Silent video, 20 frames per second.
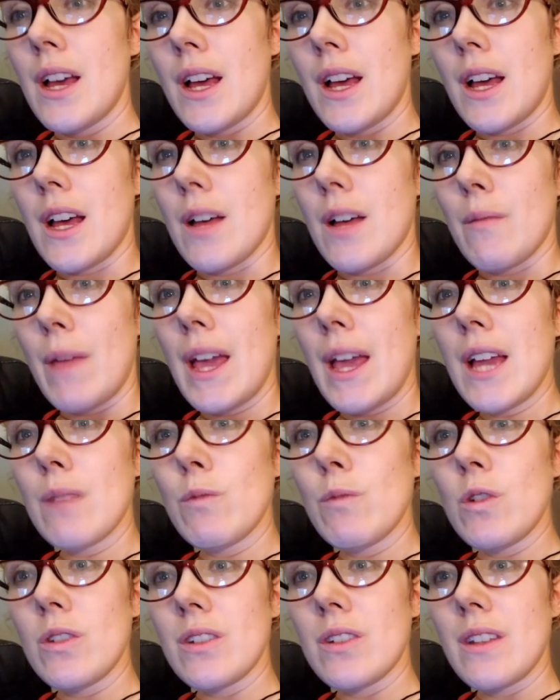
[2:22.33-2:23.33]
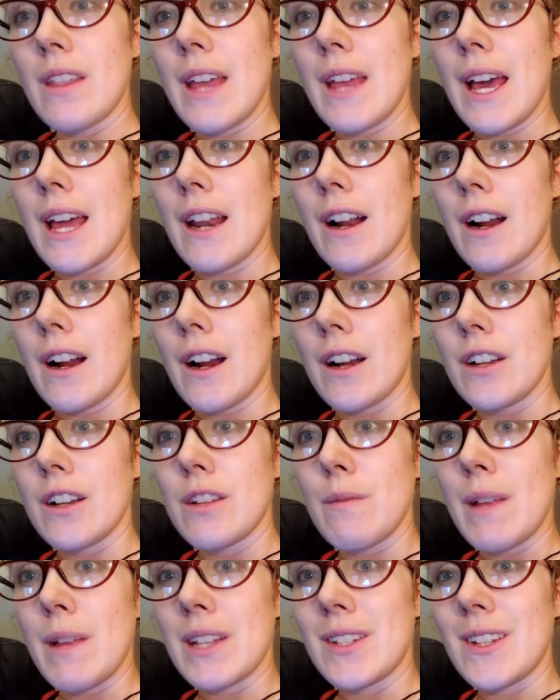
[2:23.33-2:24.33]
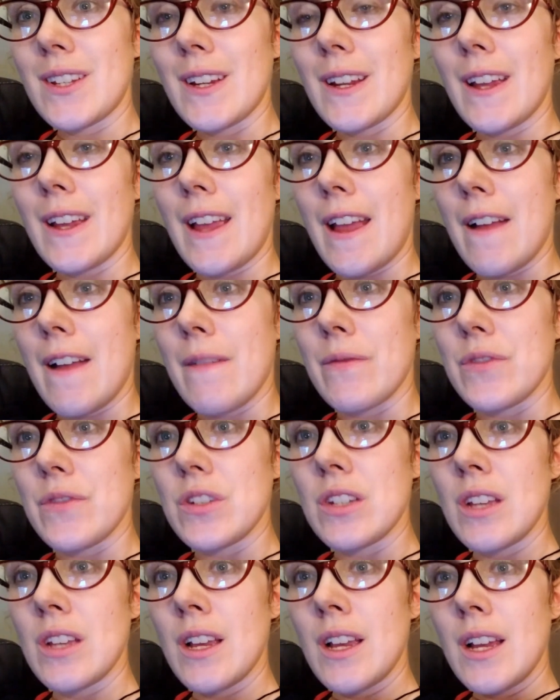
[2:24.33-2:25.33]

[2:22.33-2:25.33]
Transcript: um, animals that are domestic and